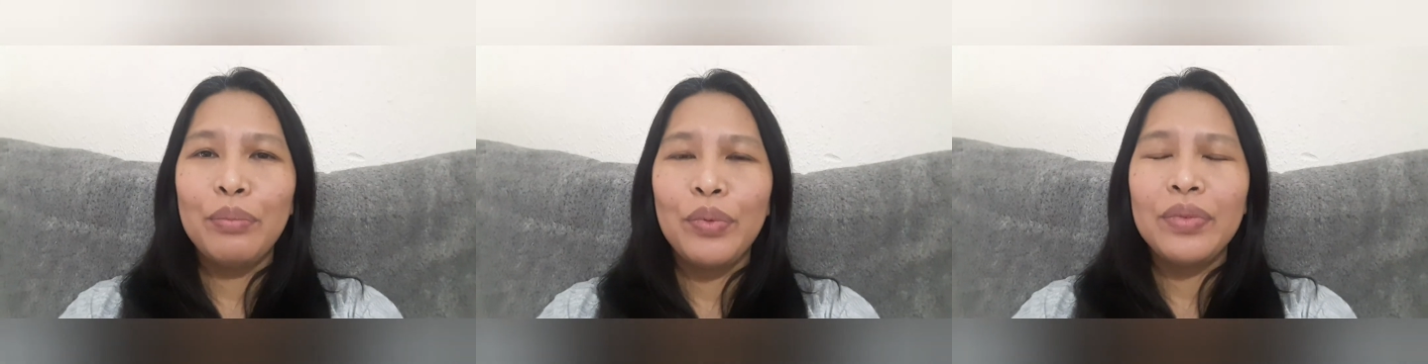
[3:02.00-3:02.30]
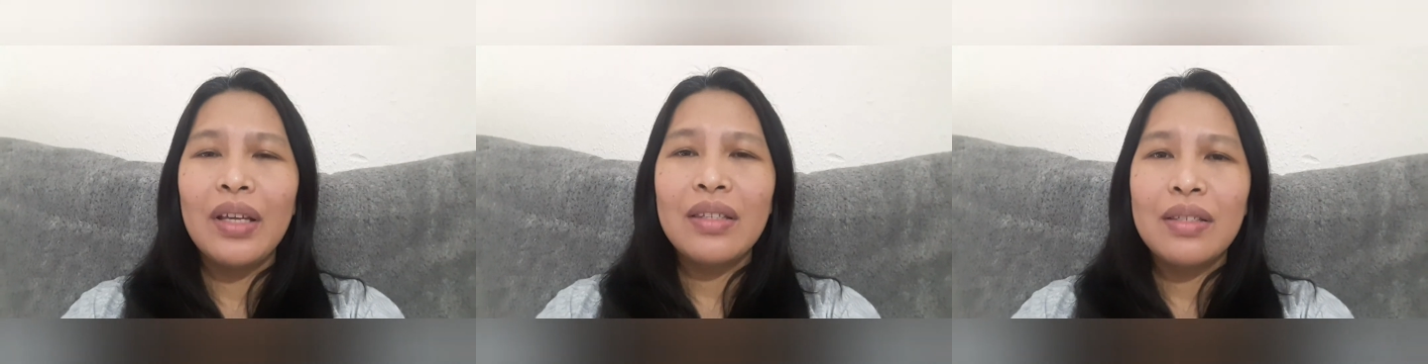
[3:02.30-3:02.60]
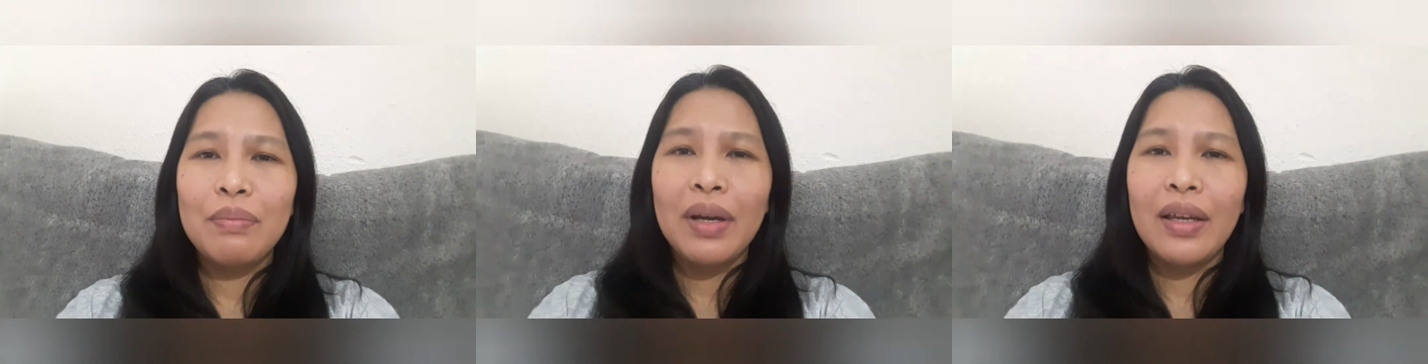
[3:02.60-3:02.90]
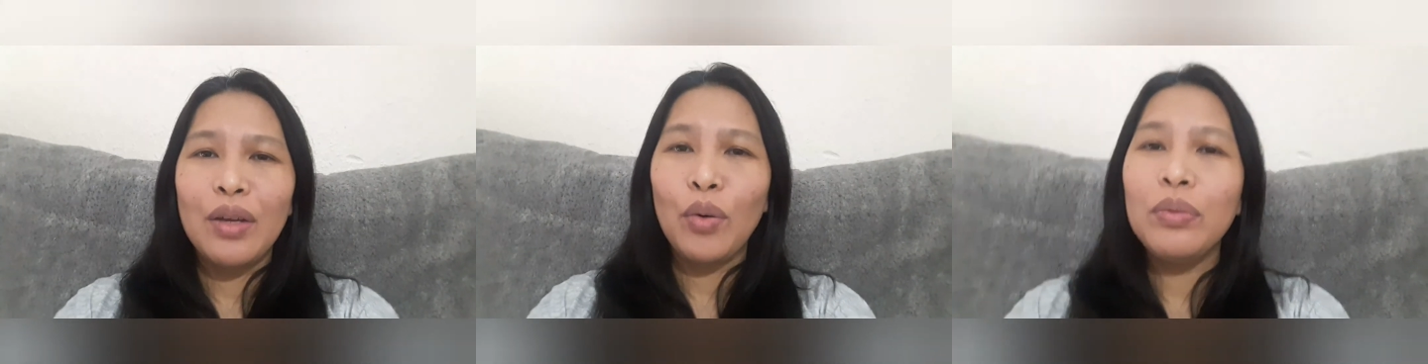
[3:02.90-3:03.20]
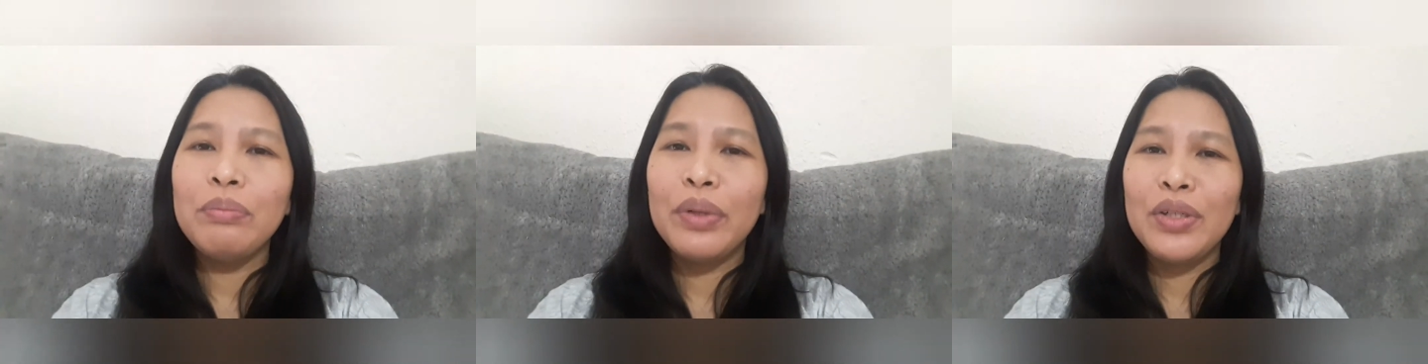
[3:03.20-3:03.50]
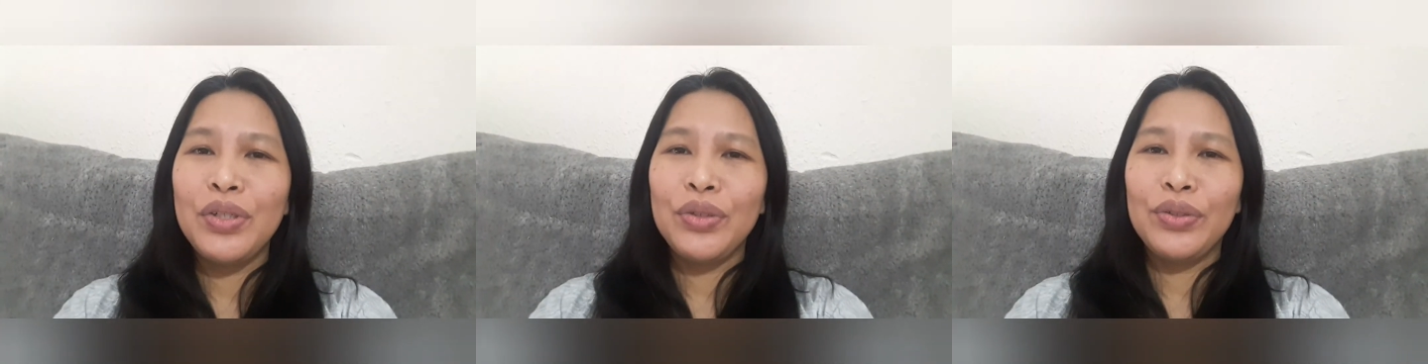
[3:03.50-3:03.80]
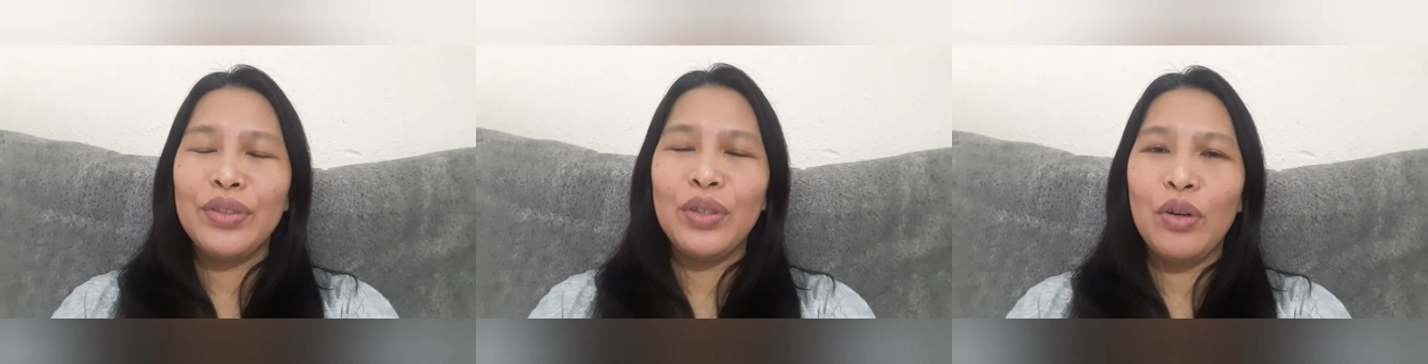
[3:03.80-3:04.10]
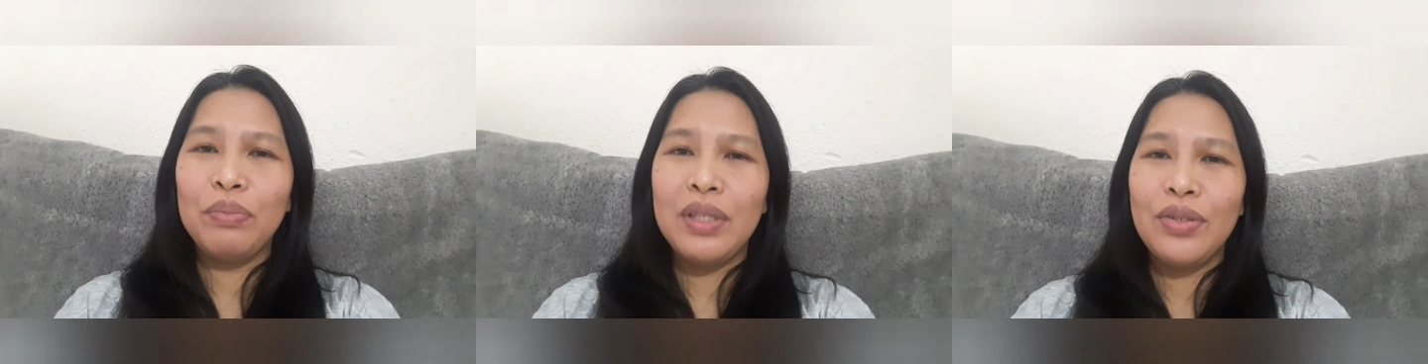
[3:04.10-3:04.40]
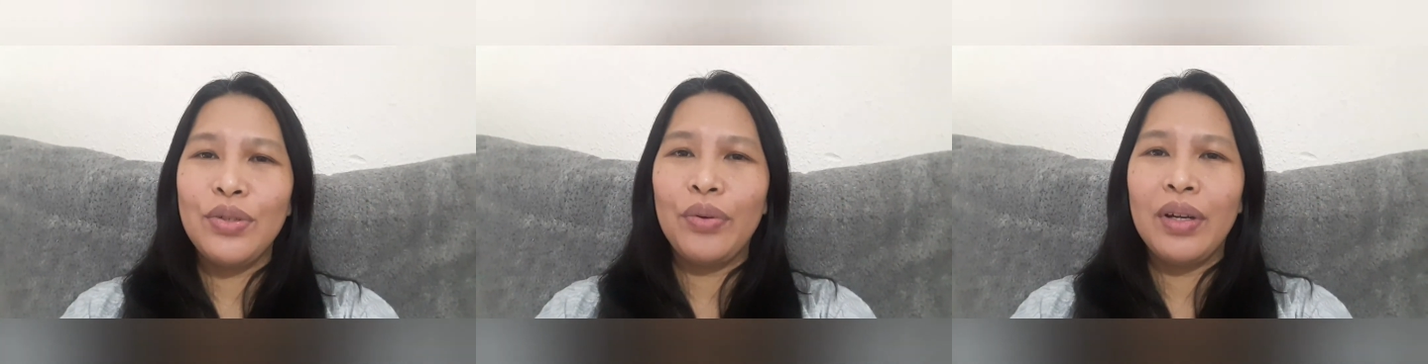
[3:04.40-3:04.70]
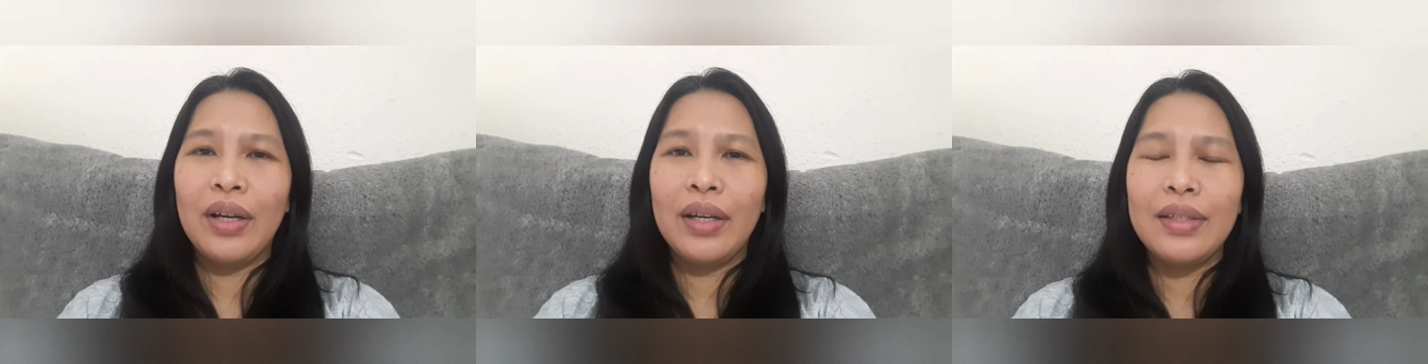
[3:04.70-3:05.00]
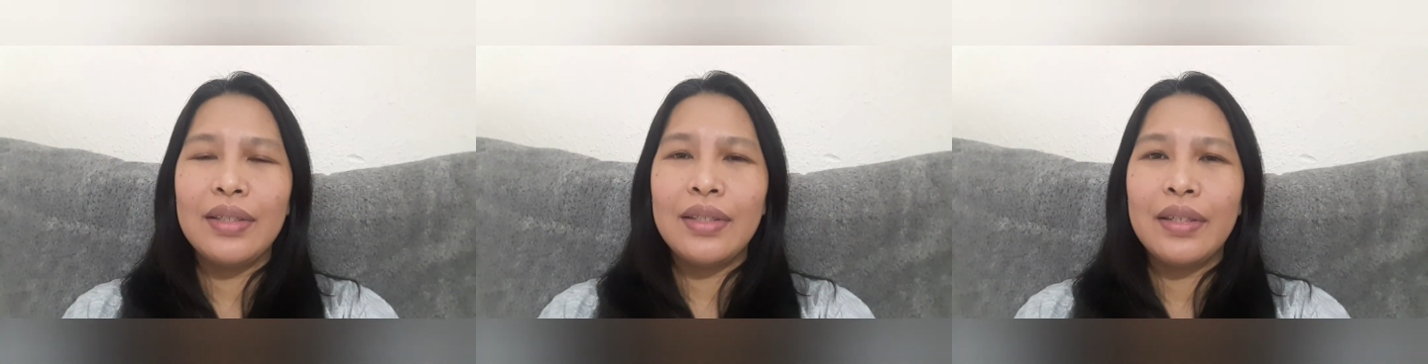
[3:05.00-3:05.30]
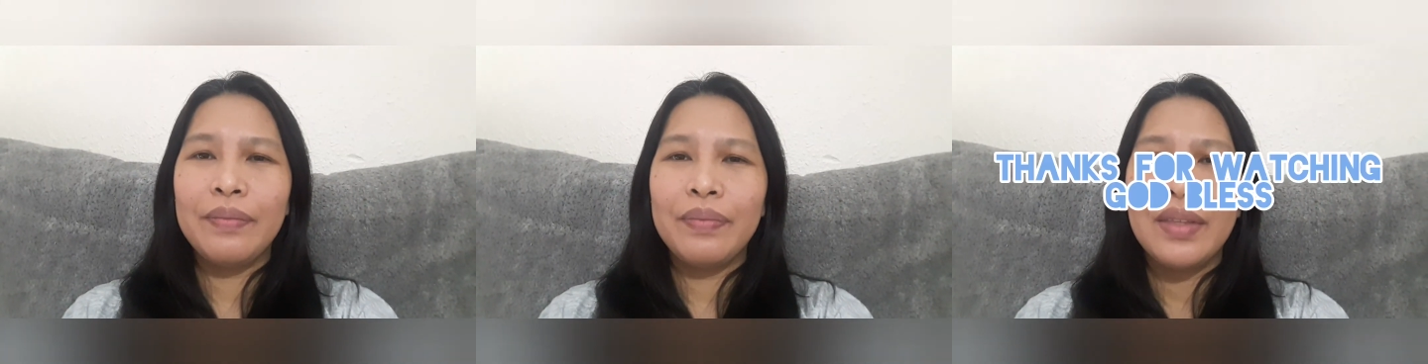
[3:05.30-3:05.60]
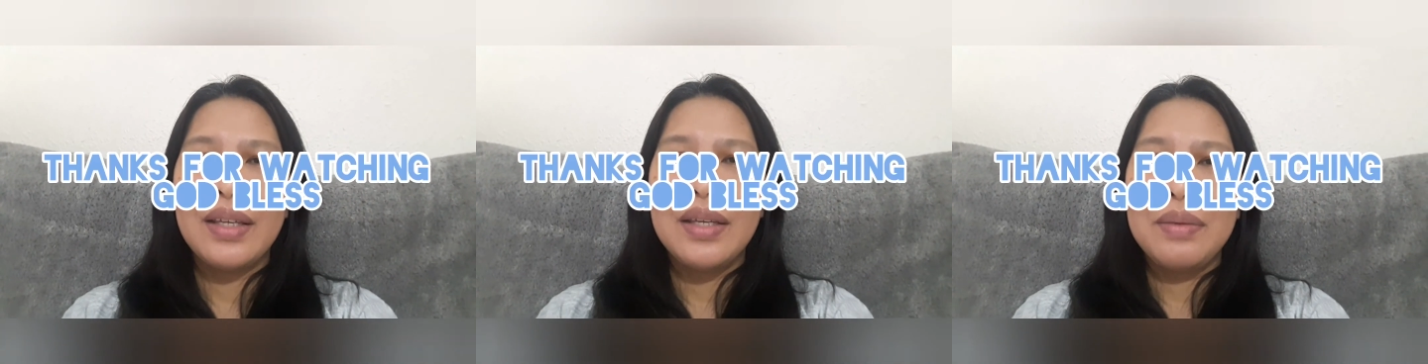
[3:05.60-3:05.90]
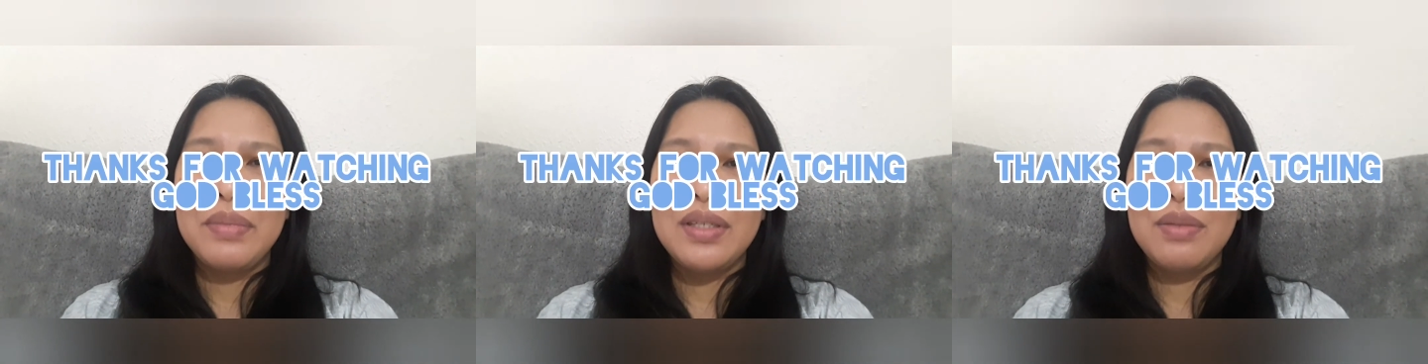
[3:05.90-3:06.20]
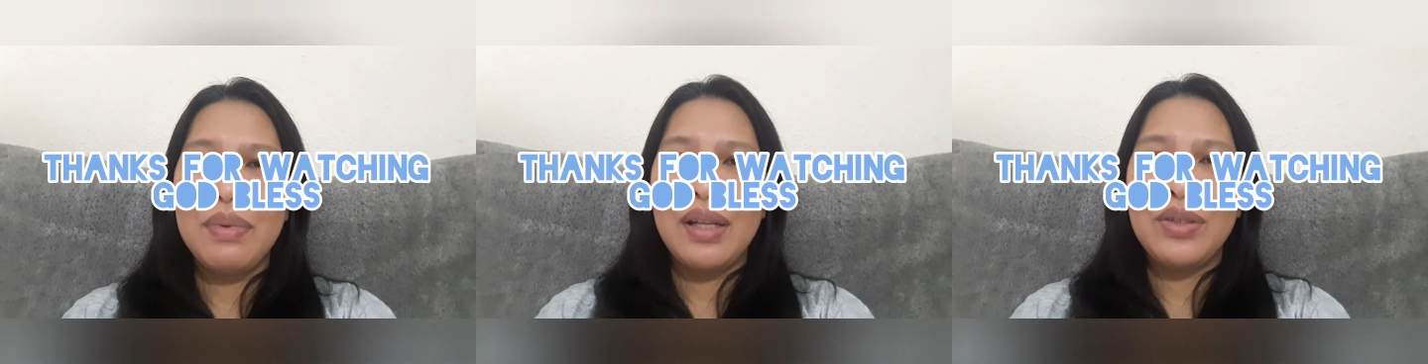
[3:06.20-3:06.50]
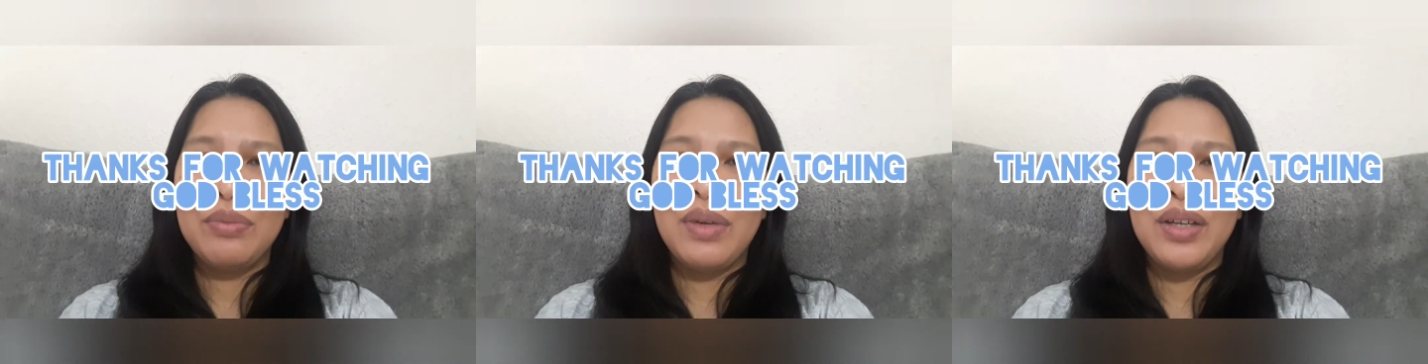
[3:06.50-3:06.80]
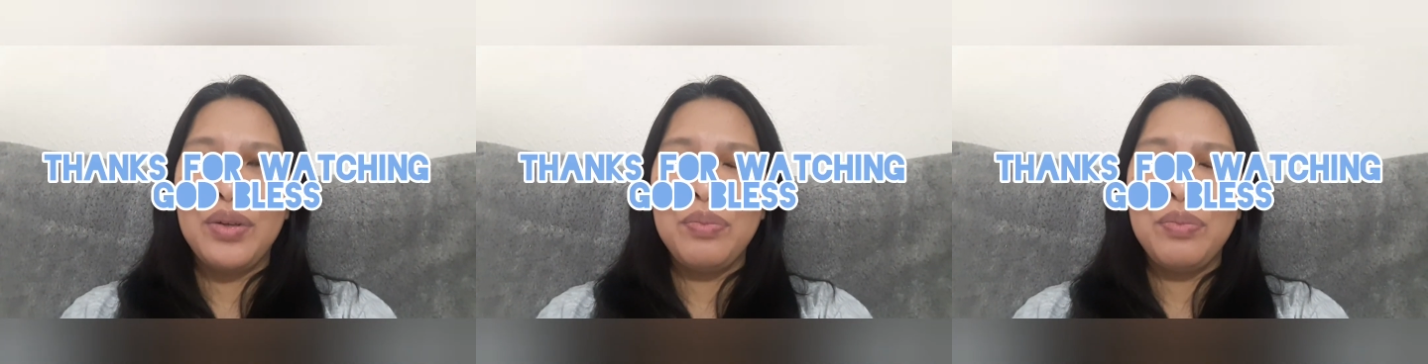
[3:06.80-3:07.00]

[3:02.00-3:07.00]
That's my own version of this song, guys. Mrs. Belgium, I hope you